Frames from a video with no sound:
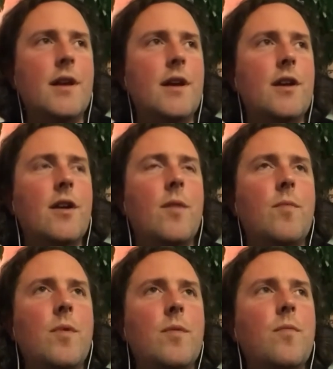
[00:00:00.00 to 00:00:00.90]

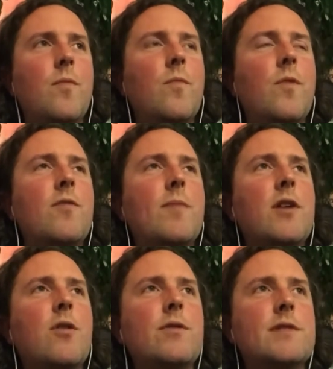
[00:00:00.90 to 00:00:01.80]
One of my
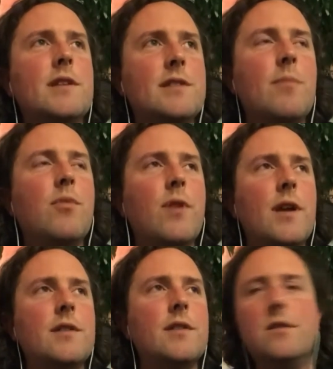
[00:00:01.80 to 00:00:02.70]
goals at some
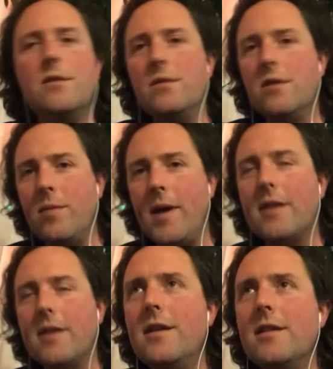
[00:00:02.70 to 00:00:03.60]
point is to go
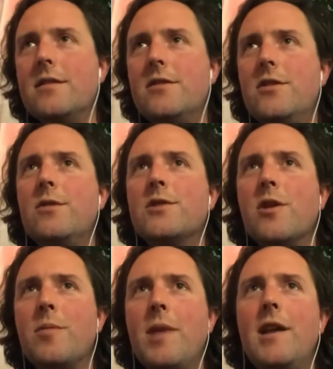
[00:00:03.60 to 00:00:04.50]
back to
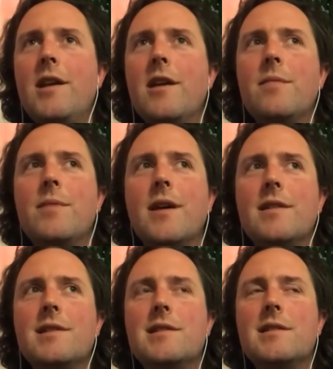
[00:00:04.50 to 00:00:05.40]
Sarpedia,
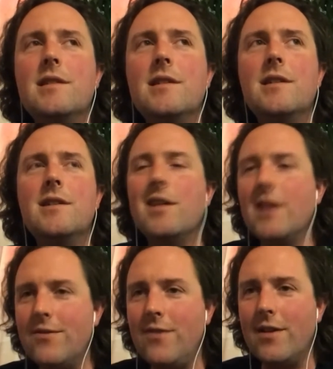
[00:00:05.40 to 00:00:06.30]
because I
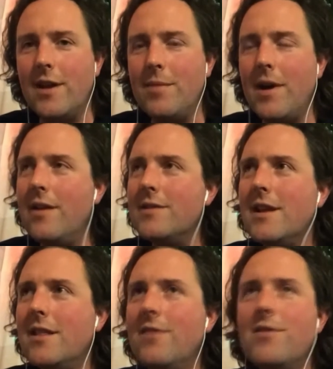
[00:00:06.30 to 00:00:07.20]
liked Fallen Empires, and
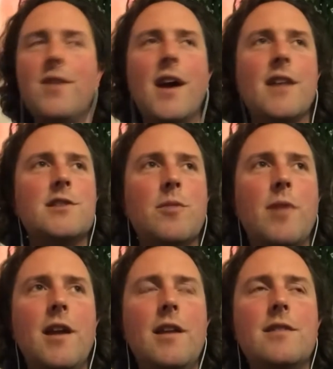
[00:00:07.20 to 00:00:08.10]
I love the fact that
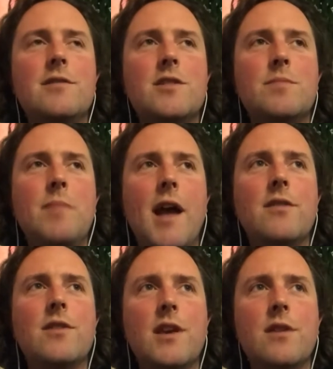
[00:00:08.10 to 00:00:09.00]
Sarpedia is just packed
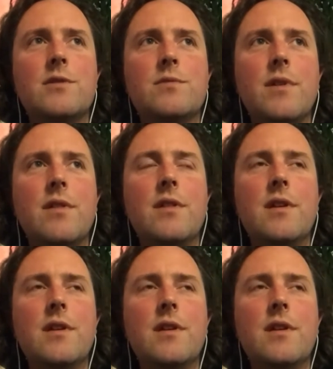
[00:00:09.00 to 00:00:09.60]
to the gills with